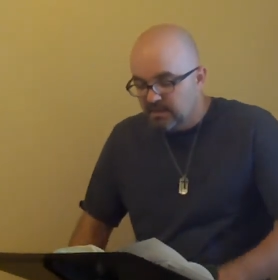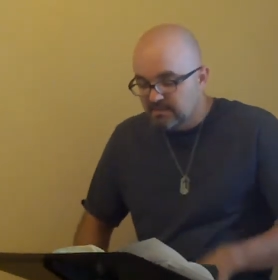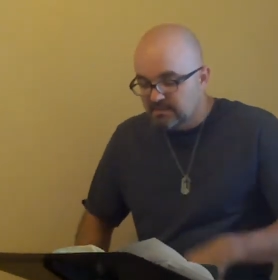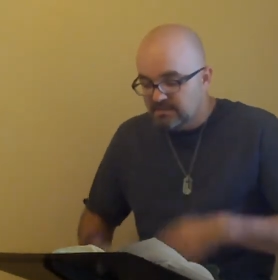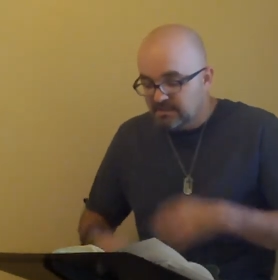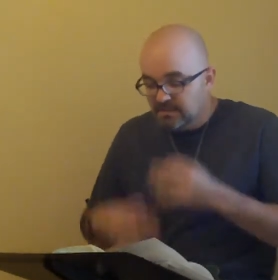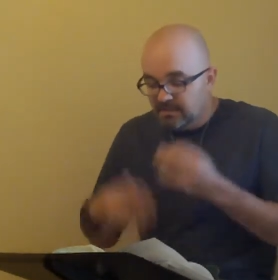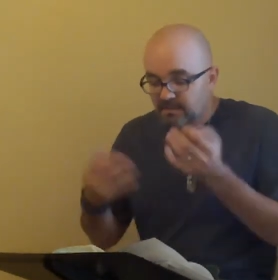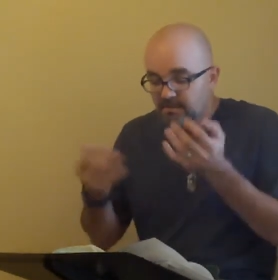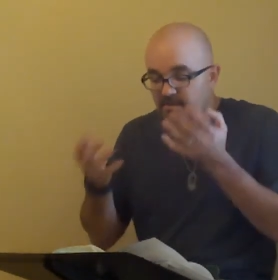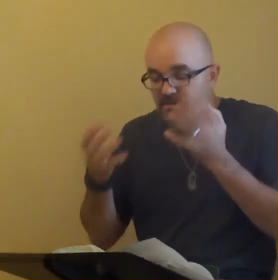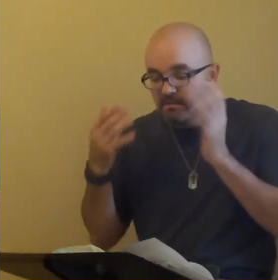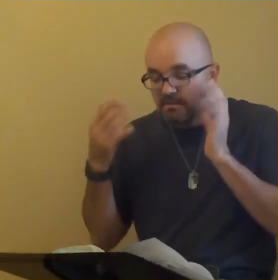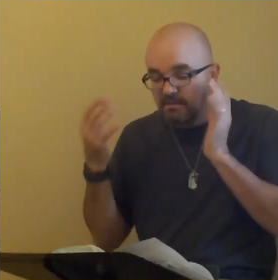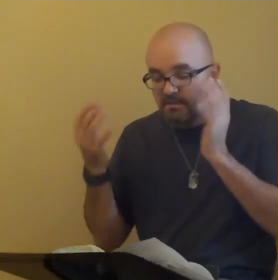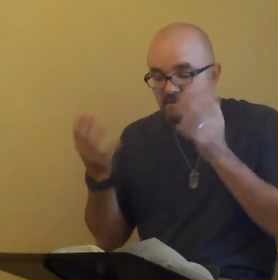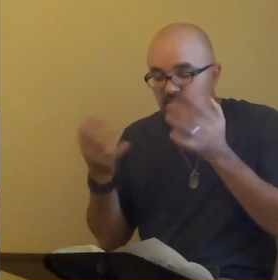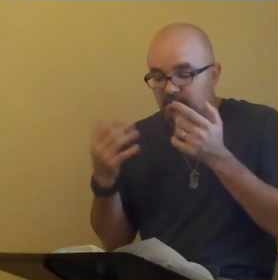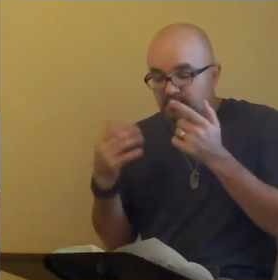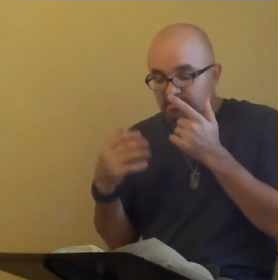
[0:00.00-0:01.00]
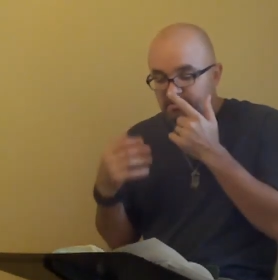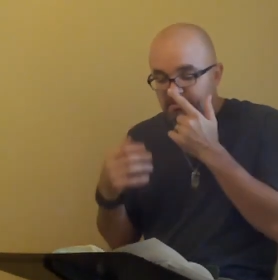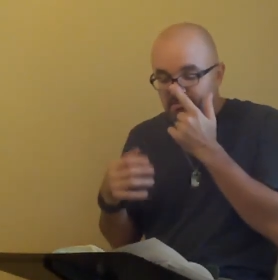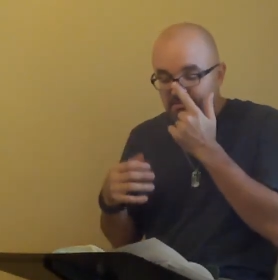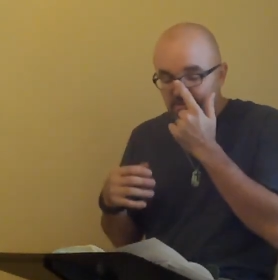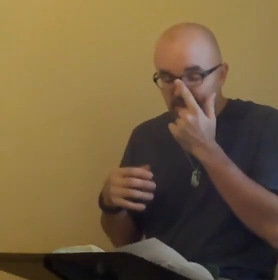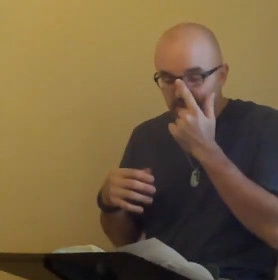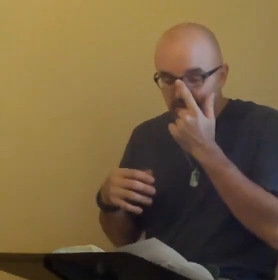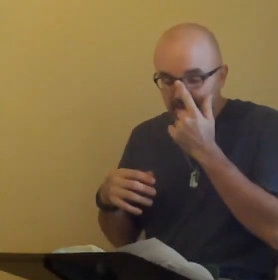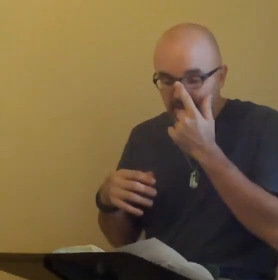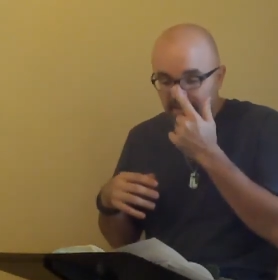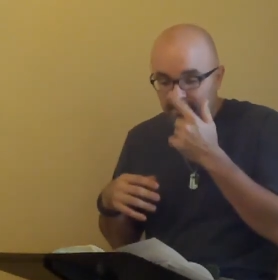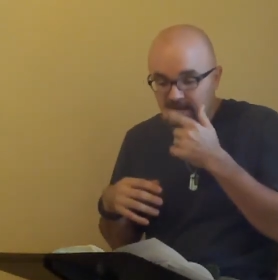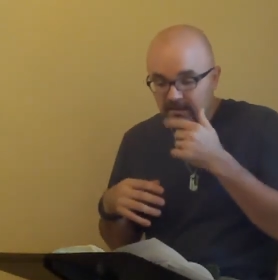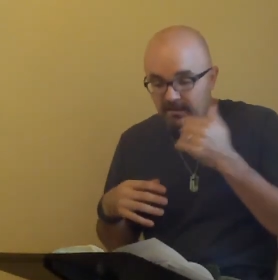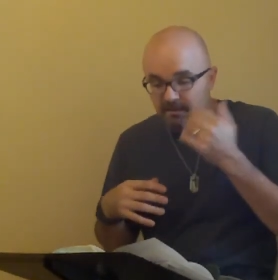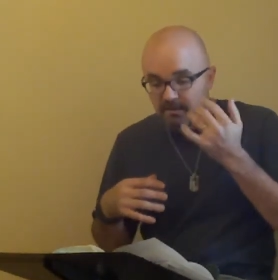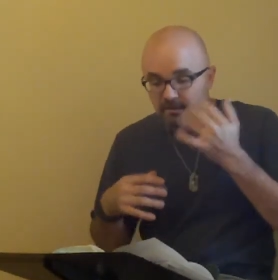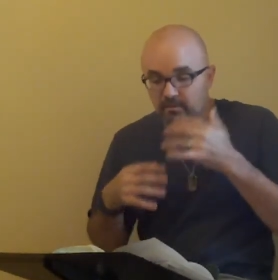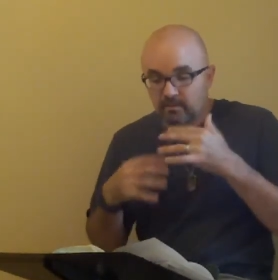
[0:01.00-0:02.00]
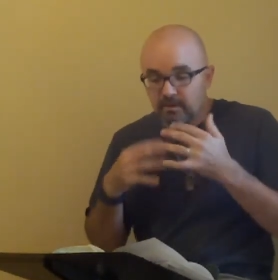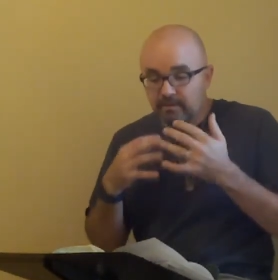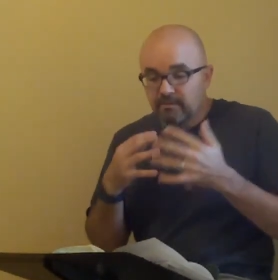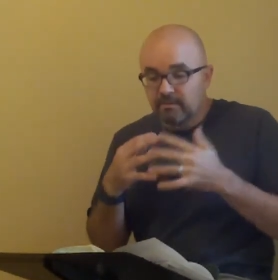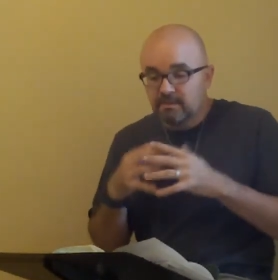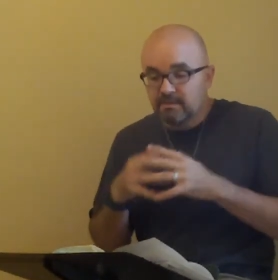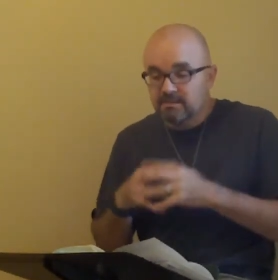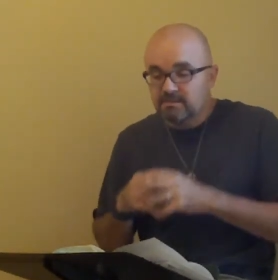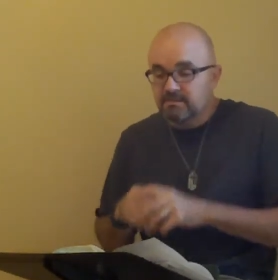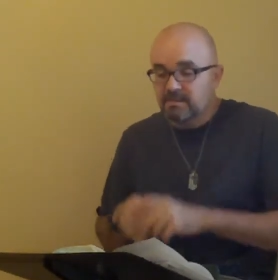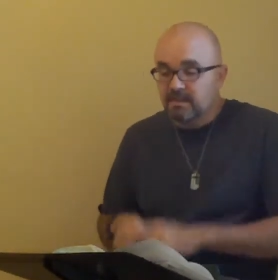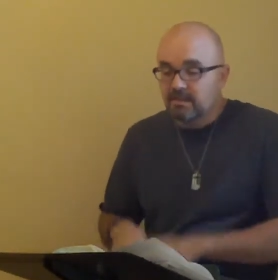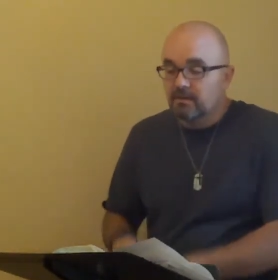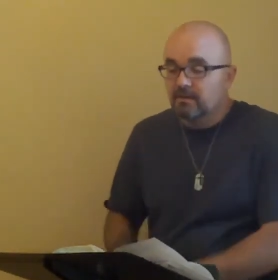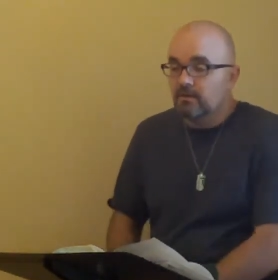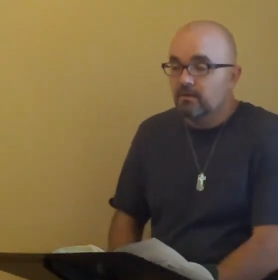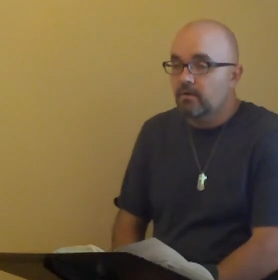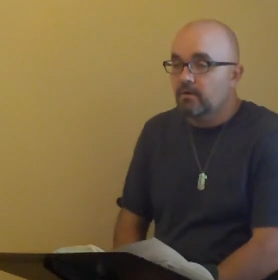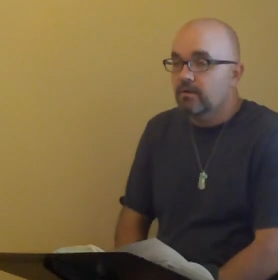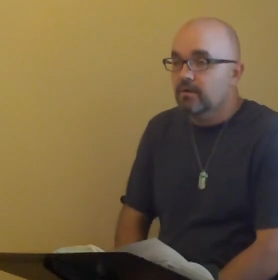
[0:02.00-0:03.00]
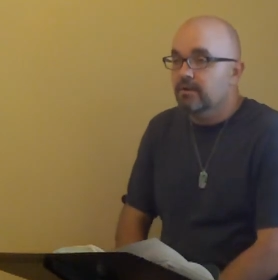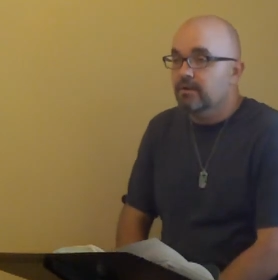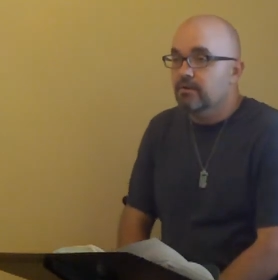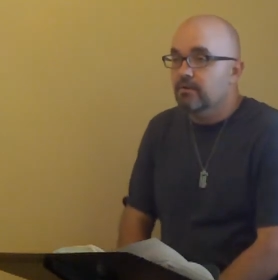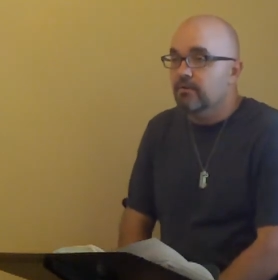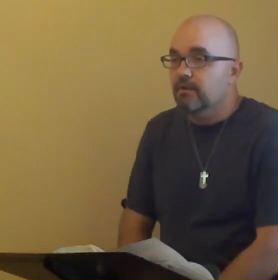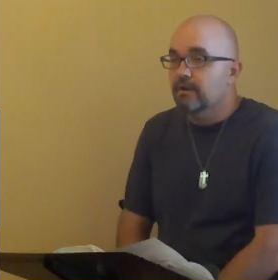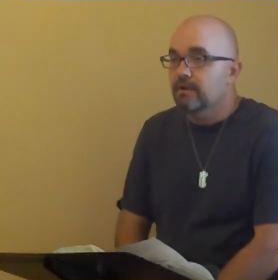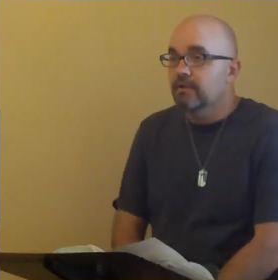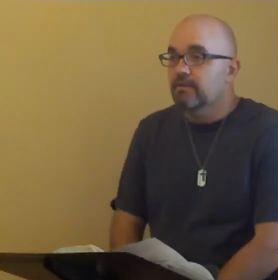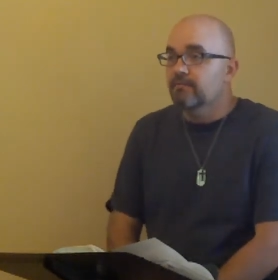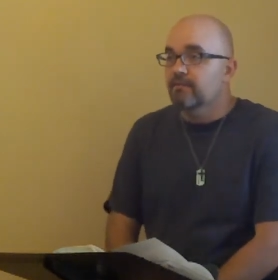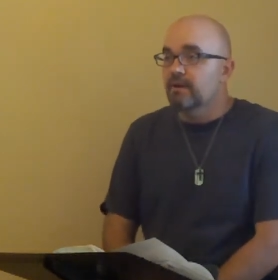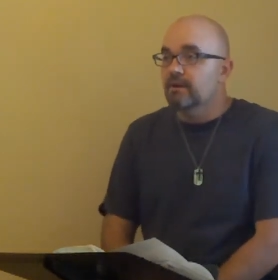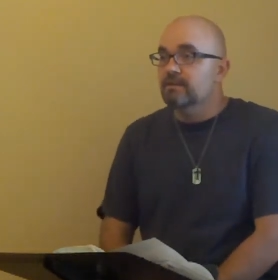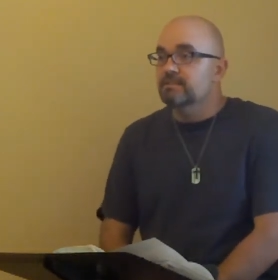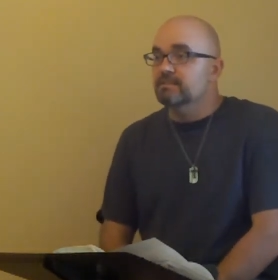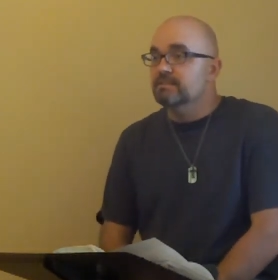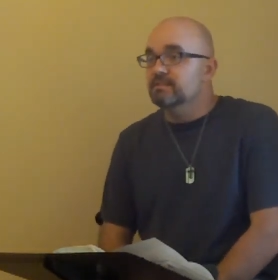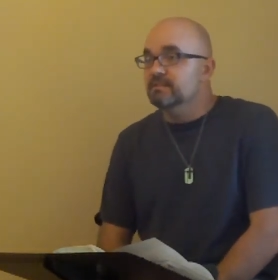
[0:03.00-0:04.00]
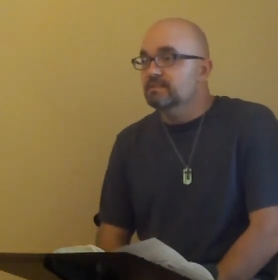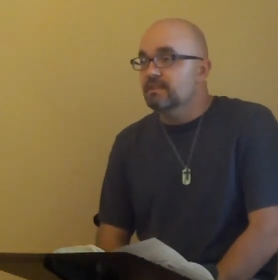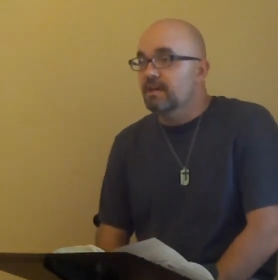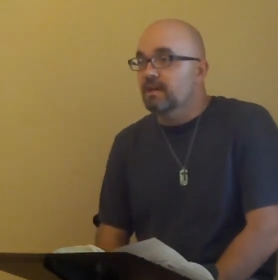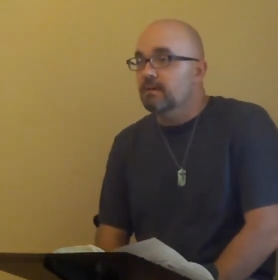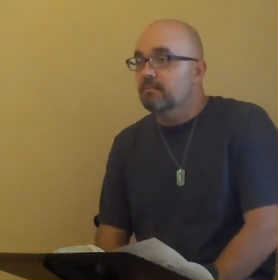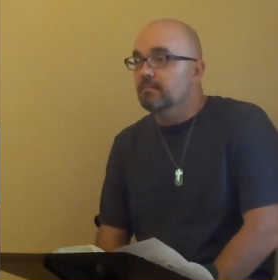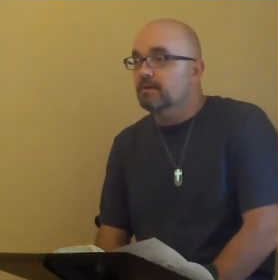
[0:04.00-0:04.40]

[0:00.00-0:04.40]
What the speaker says: See here, it's showing that, everything's not hunky-dory in the Pharisees' camp,